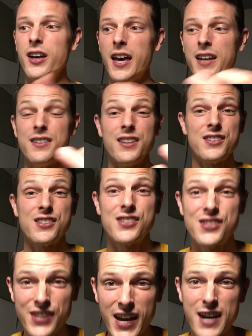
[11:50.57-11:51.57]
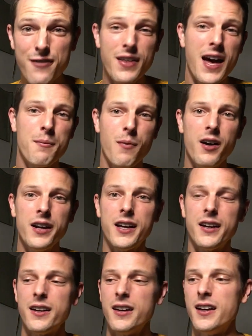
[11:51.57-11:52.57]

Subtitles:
and save that money.